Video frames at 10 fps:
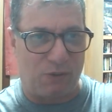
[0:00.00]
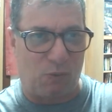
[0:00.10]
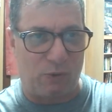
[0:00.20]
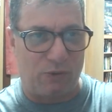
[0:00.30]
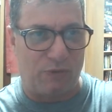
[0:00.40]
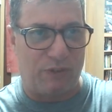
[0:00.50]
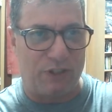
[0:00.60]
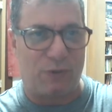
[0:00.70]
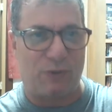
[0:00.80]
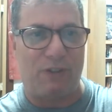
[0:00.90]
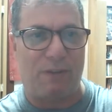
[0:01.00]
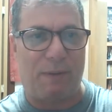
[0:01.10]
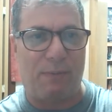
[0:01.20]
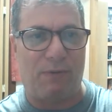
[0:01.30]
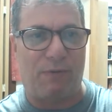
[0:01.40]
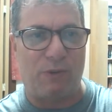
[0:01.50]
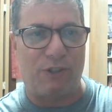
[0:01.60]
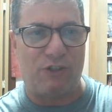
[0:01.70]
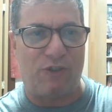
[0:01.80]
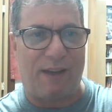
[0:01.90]
rules officials and the people
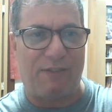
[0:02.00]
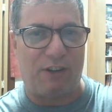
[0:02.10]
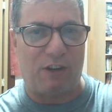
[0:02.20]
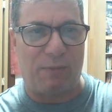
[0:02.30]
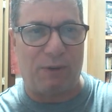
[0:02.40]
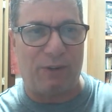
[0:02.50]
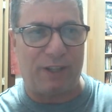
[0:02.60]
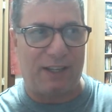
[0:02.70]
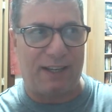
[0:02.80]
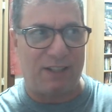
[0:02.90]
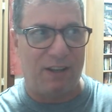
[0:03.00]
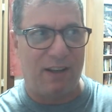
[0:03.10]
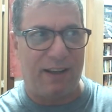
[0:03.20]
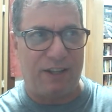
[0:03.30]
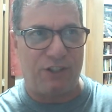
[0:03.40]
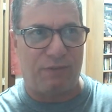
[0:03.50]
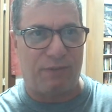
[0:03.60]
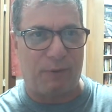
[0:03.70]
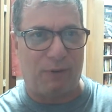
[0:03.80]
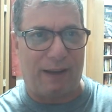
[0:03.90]
enforcing drafting are going to be looking at you
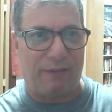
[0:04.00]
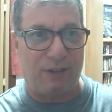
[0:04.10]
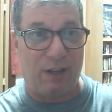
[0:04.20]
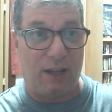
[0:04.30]
from the left.